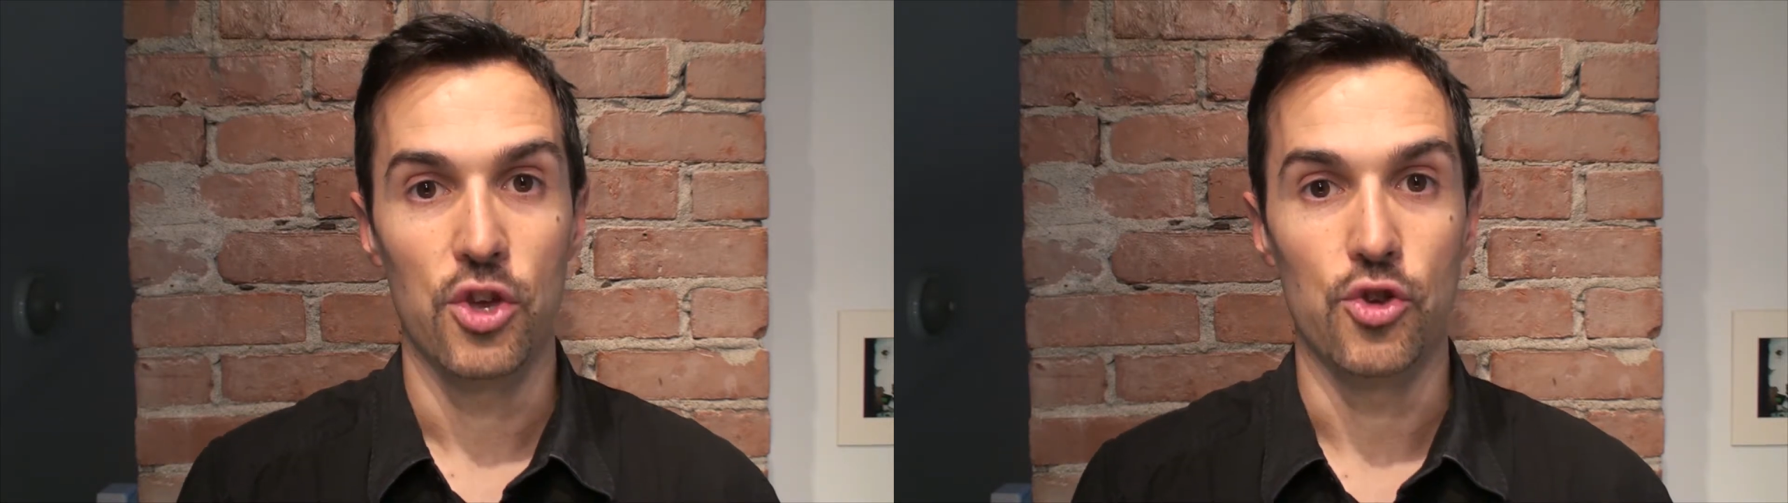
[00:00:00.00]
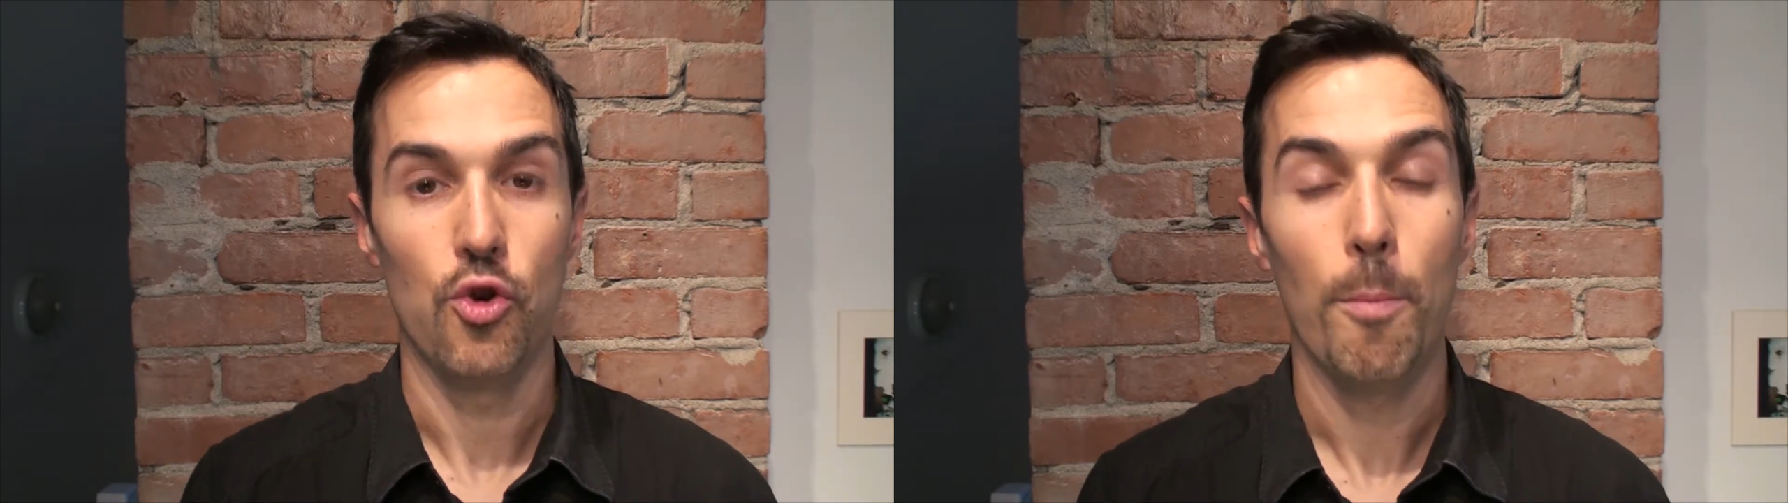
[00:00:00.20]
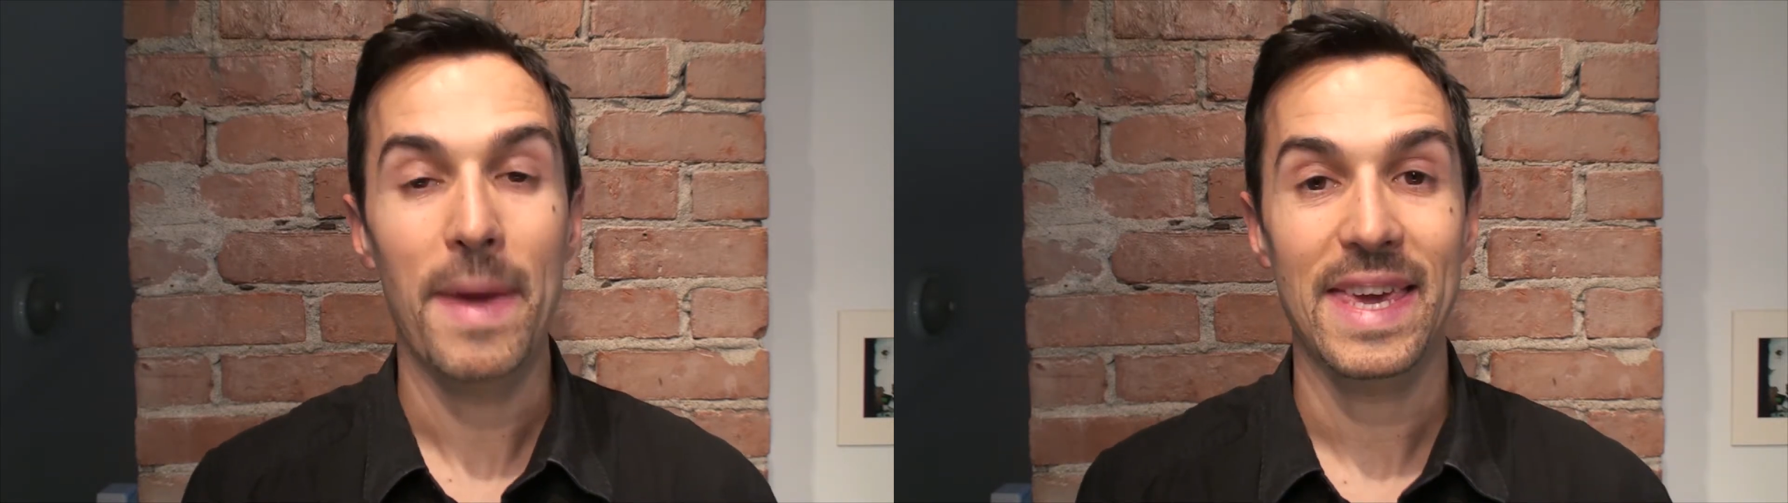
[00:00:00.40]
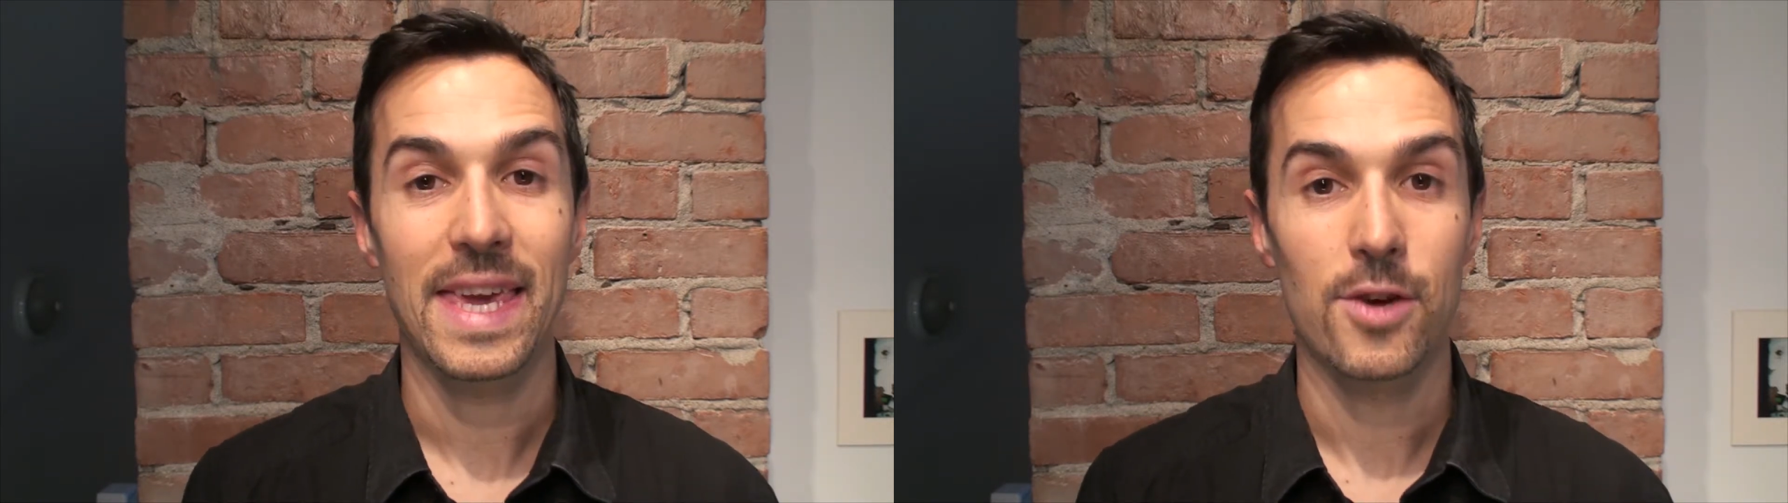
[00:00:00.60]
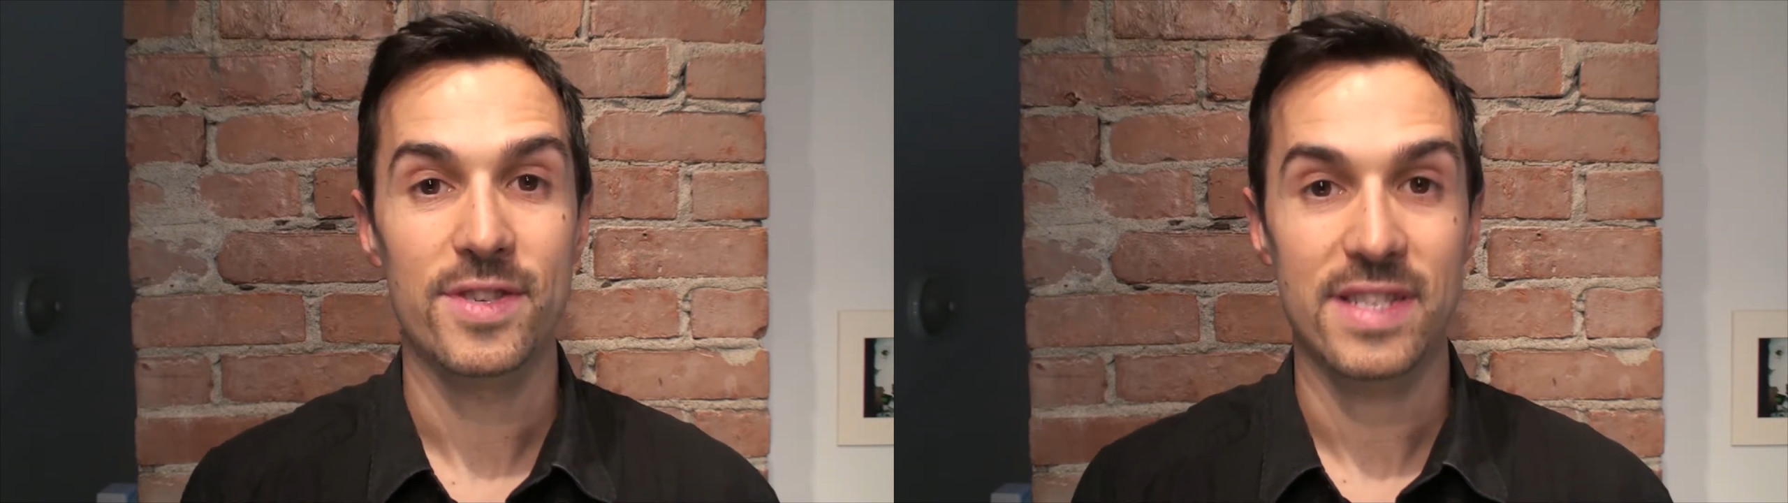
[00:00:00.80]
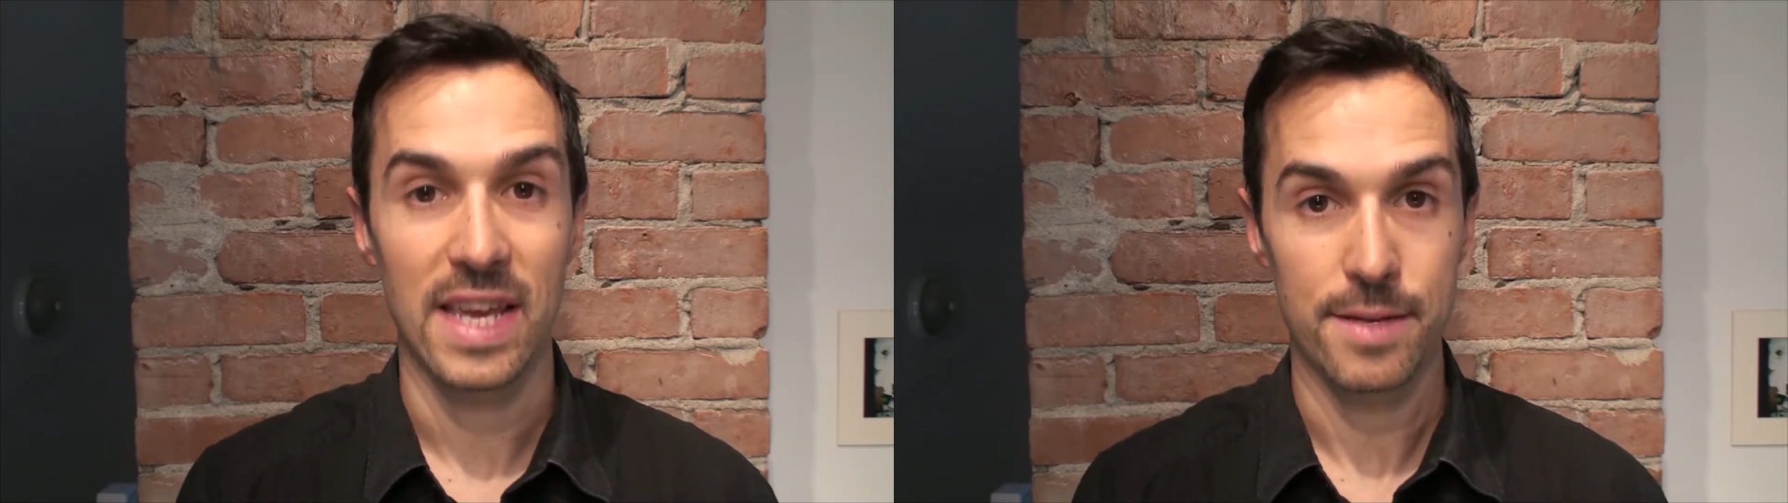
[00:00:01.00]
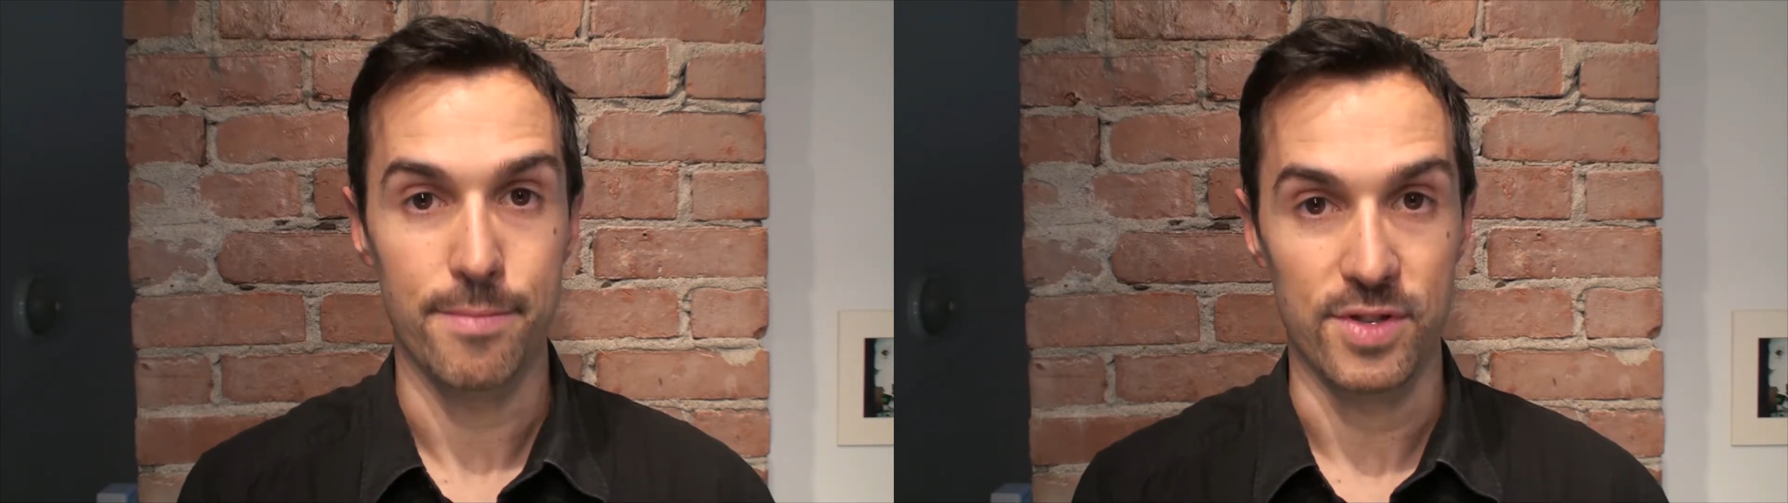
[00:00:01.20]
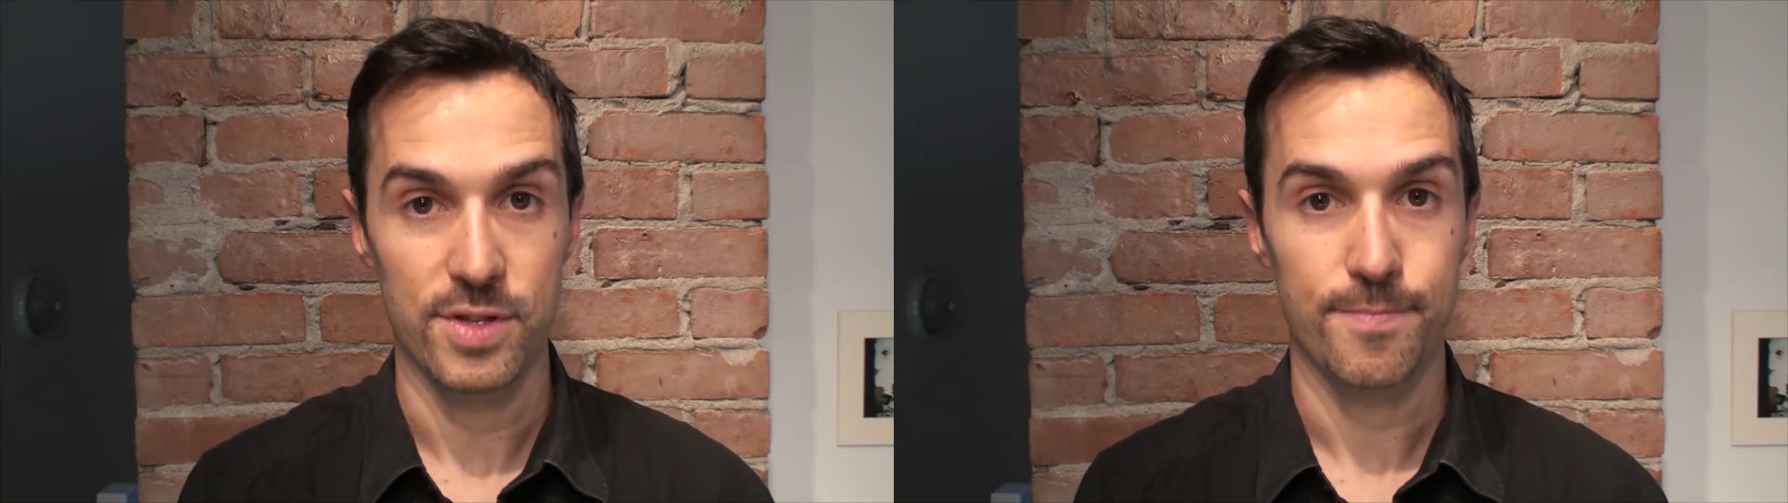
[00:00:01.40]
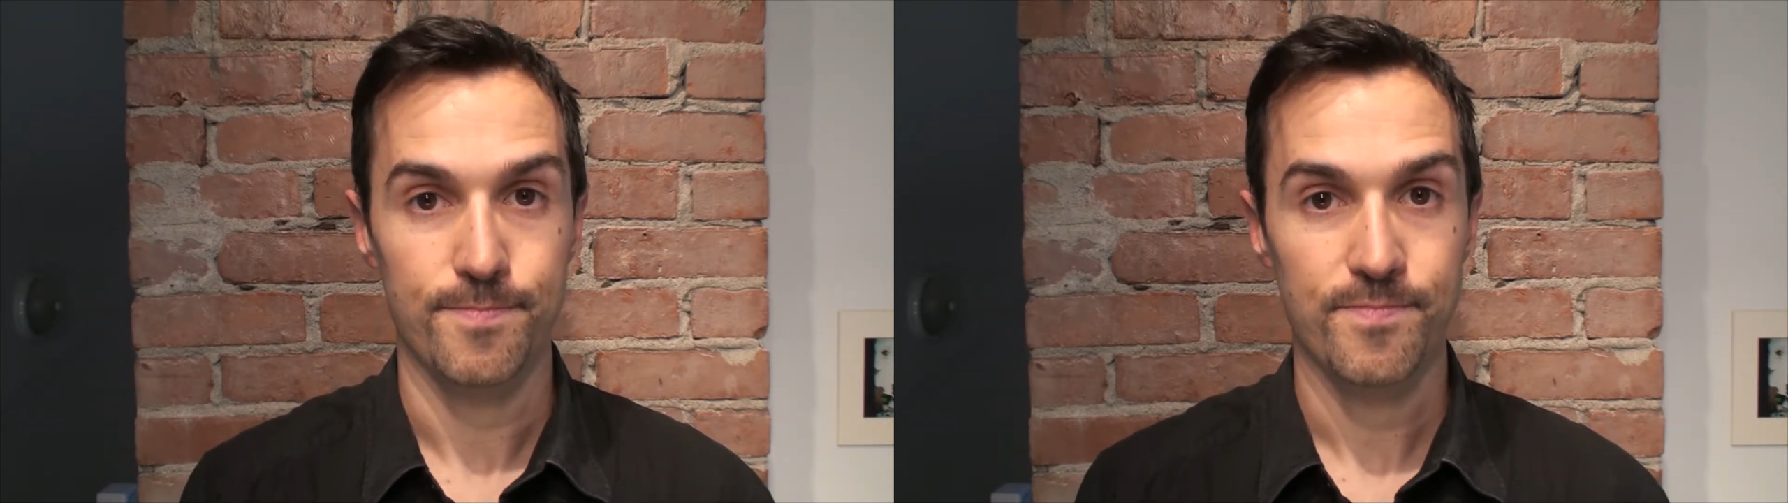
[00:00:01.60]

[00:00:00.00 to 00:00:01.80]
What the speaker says: you're making a statement.